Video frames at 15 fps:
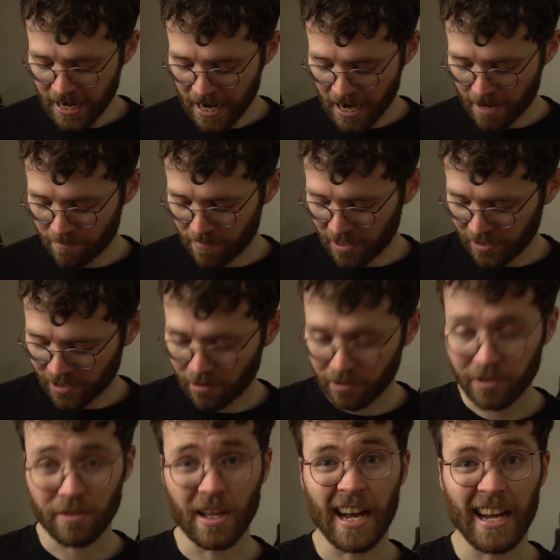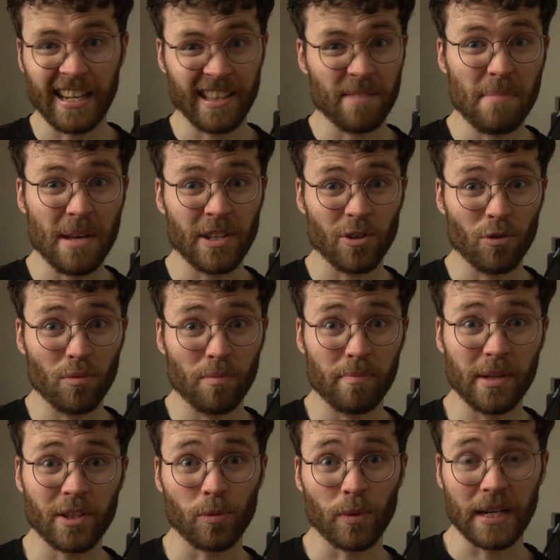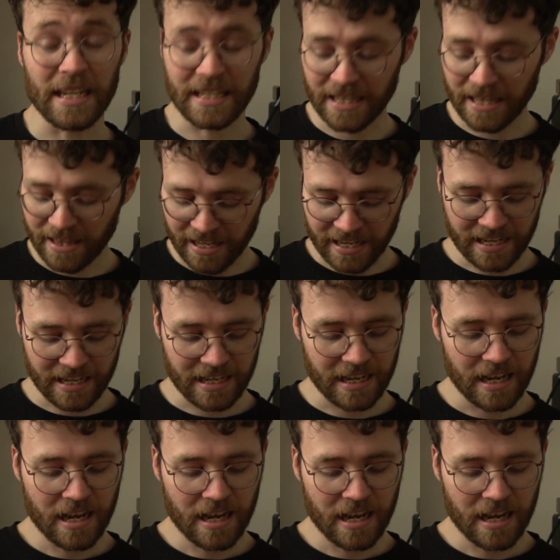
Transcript: And so I do that in the middle between the